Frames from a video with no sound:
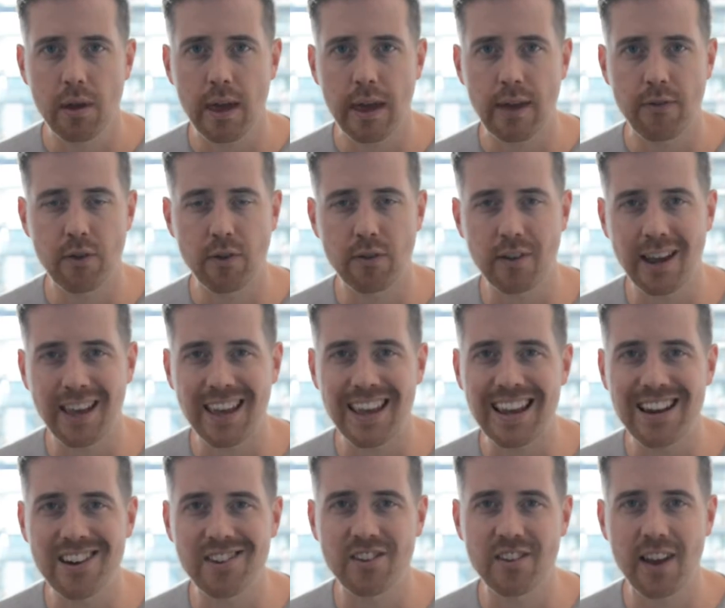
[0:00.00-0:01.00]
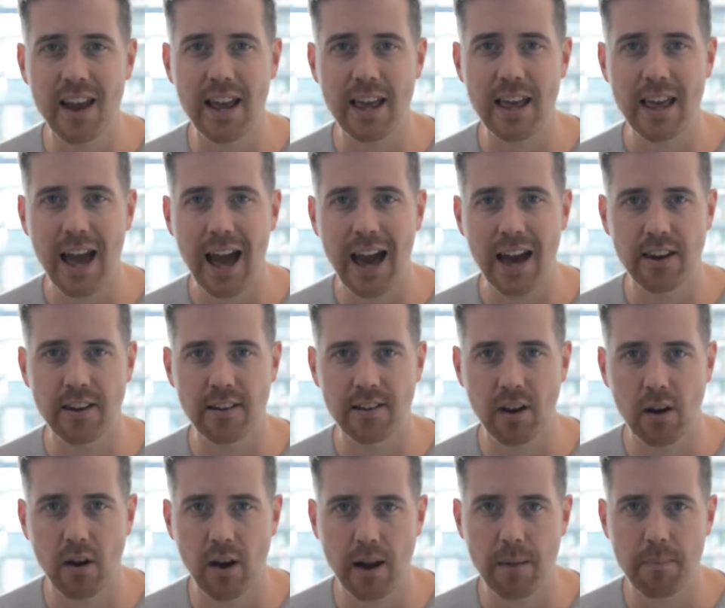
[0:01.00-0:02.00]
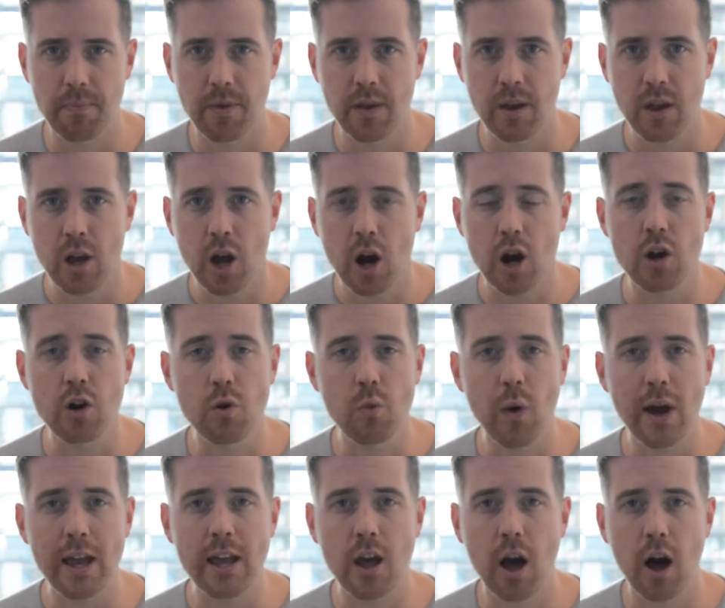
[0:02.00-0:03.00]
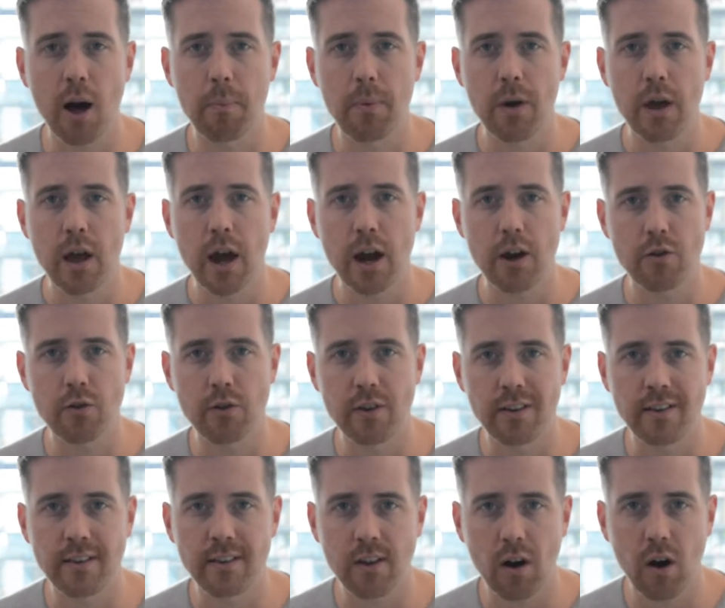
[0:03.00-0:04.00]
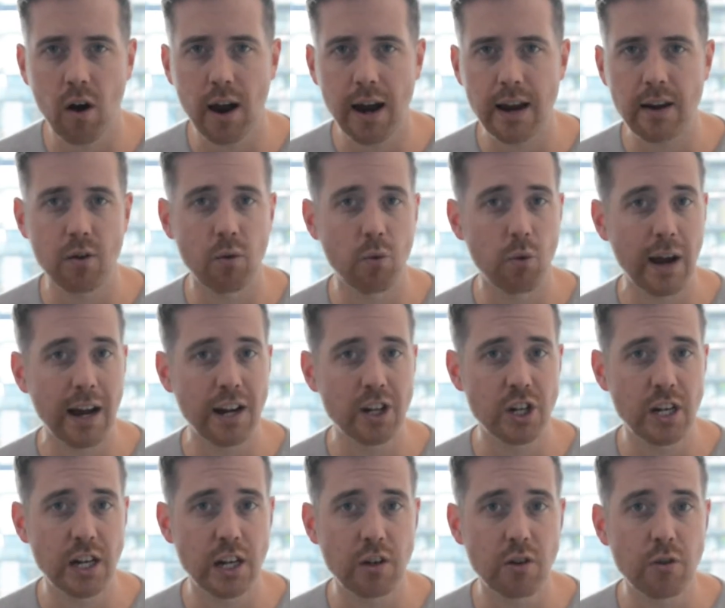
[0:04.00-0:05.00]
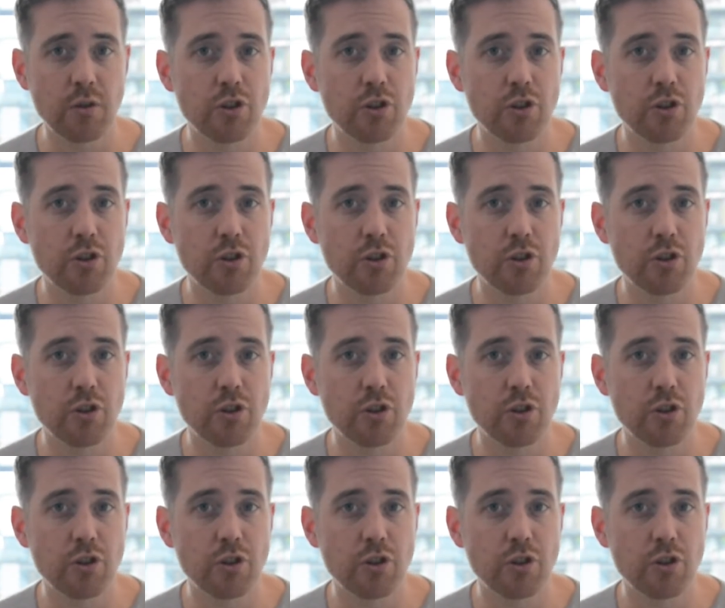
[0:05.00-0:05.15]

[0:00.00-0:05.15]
if you take each day at a time and you wake up and you decide, or actually you